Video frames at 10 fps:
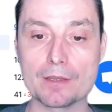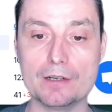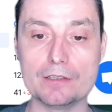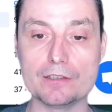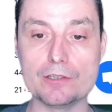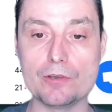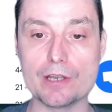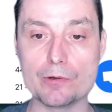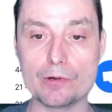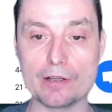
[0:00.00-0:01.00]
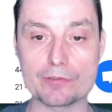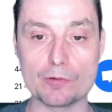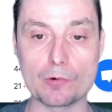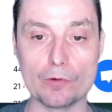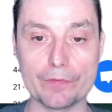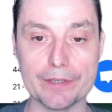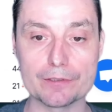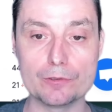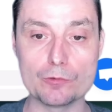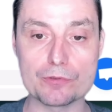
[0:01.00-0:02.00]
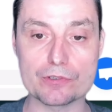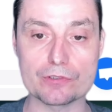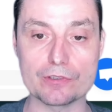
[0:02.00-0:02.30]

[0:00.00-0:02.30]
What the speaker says: And here you have some content groups